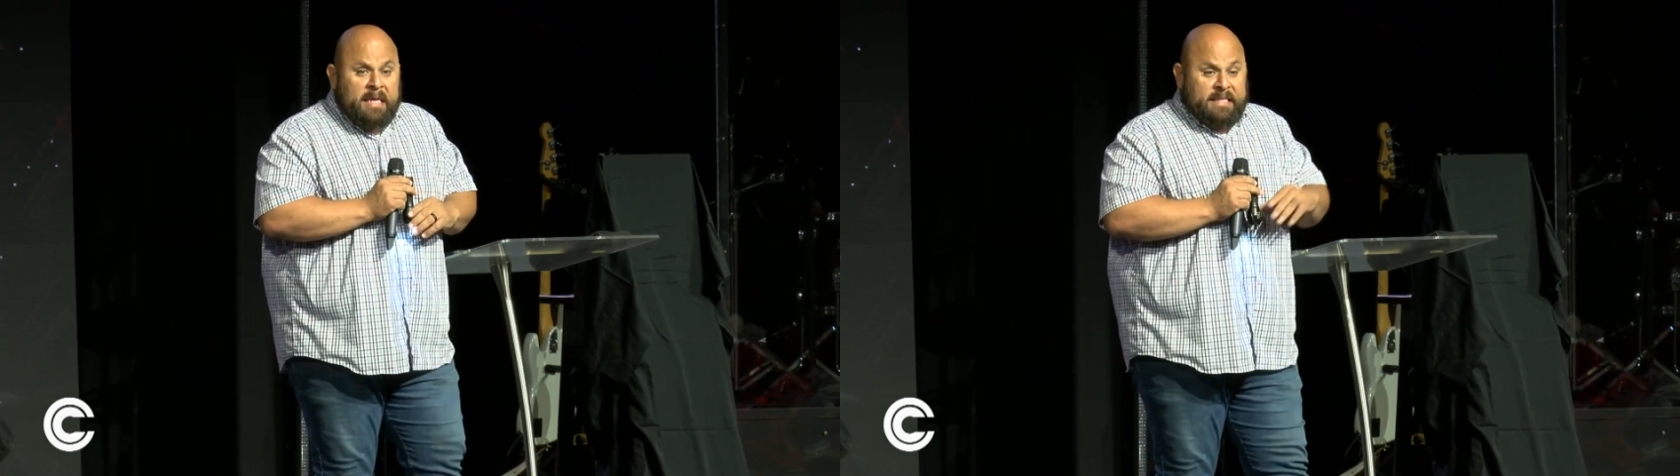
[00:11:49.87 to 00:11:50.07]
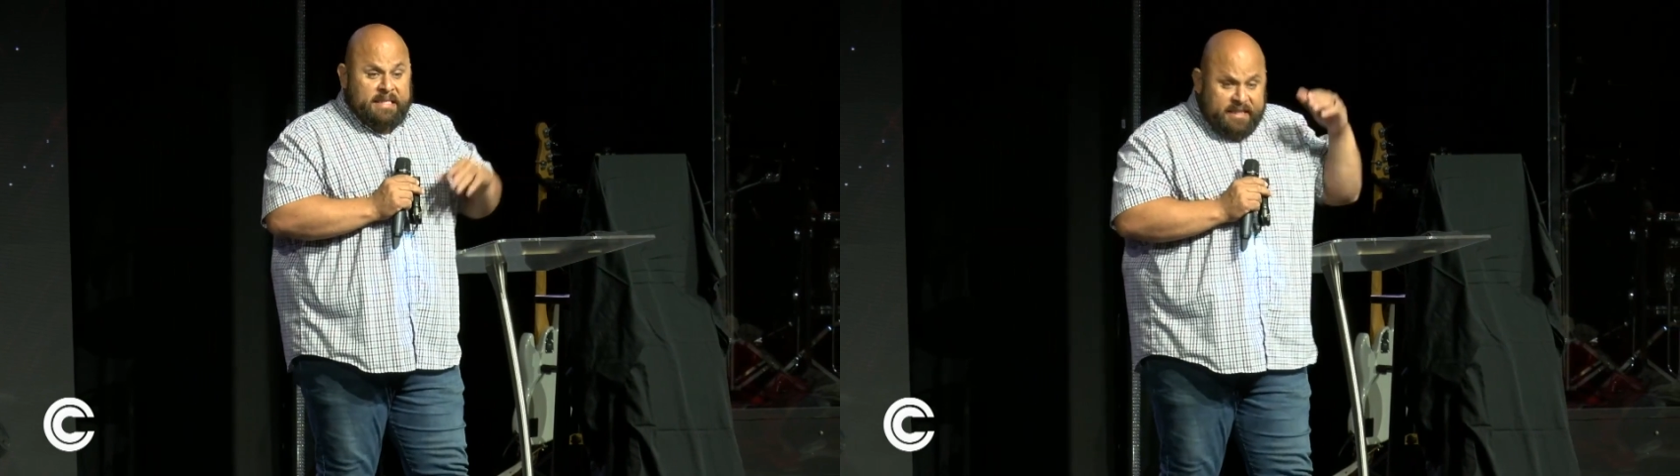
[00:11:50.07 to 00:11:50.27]

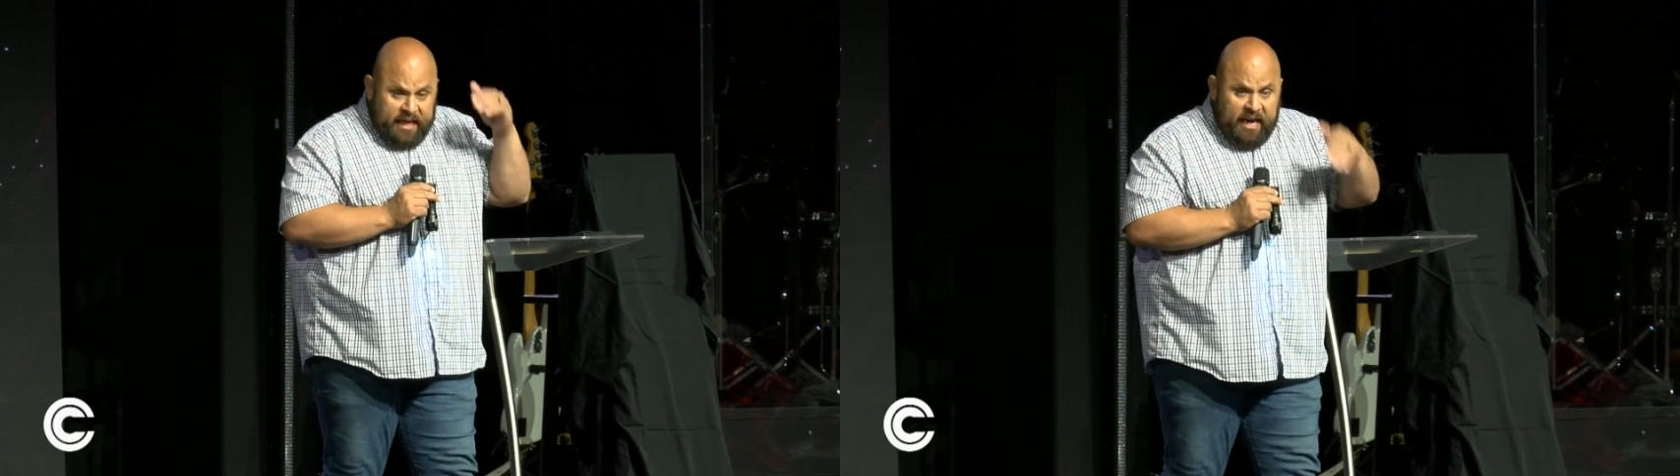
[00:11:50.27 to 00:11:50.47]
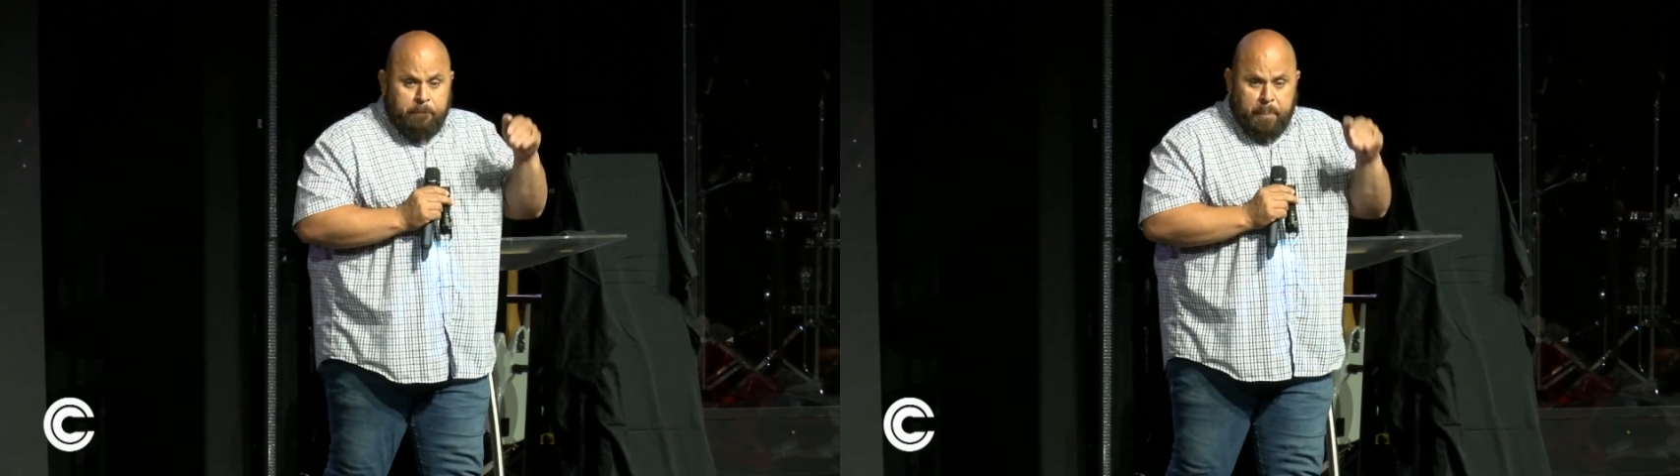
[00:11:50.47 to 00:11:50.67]

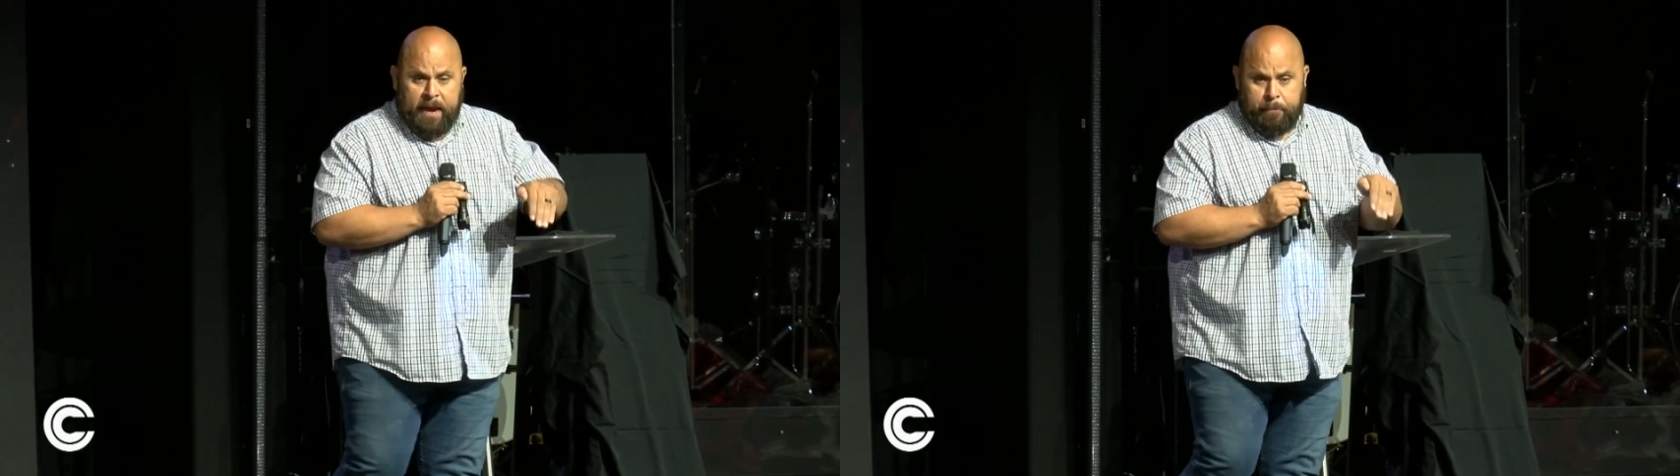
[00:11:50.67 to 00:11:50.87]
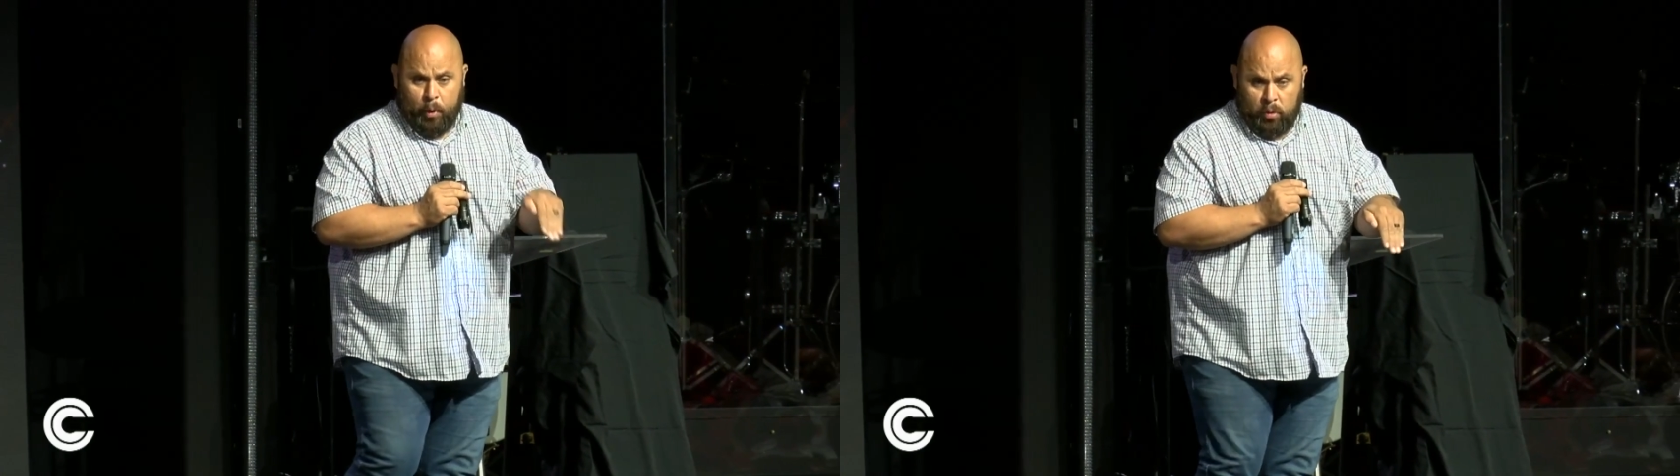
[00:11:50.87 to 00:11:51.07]
Deceived
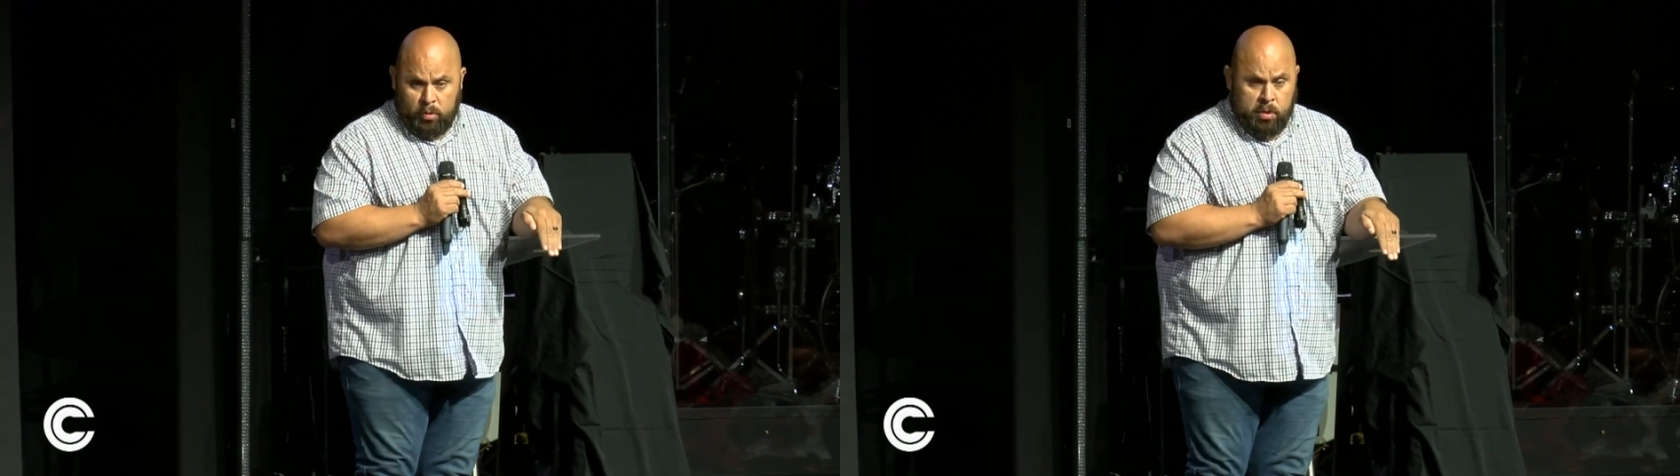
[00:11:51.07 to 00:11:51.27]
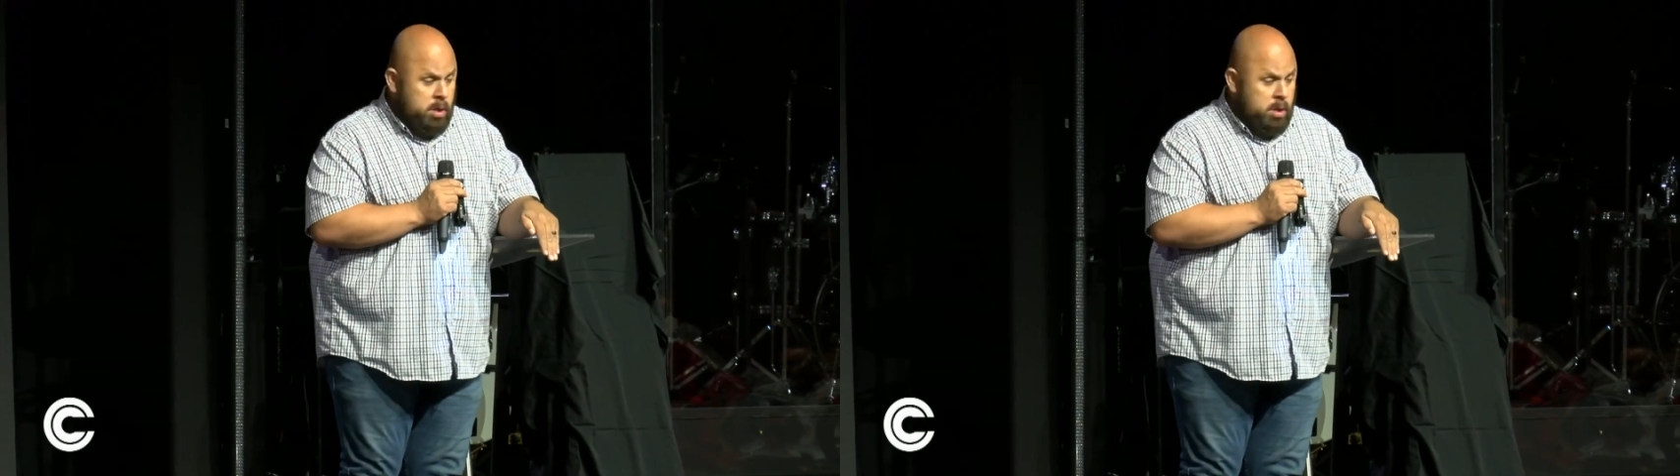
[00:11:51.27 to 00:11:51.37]
people